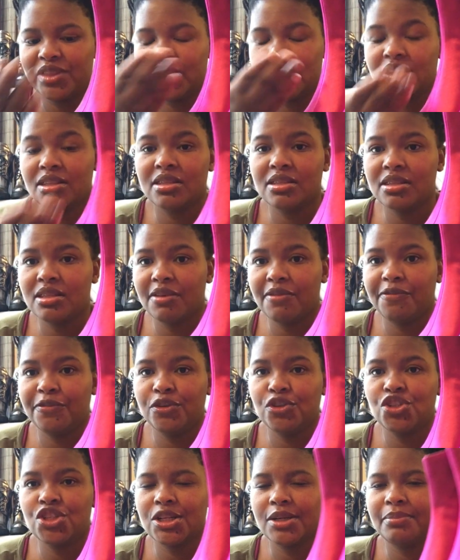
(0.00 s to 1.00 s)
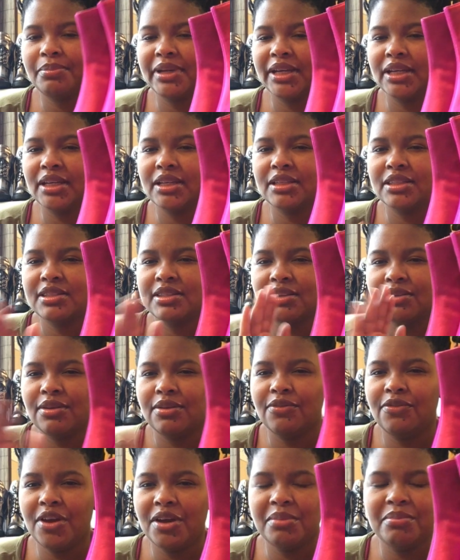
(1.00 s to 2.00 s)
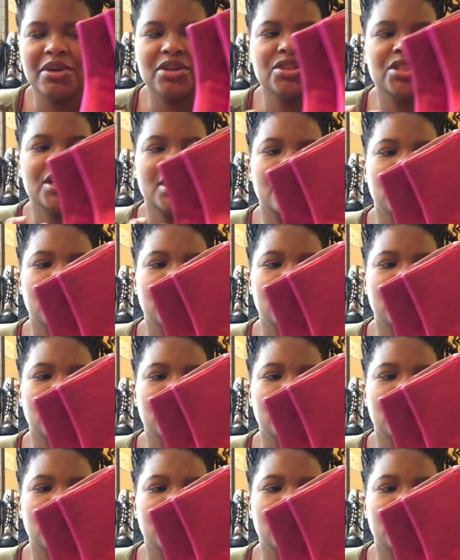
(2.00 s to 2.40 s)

this fuchsia pink it's very much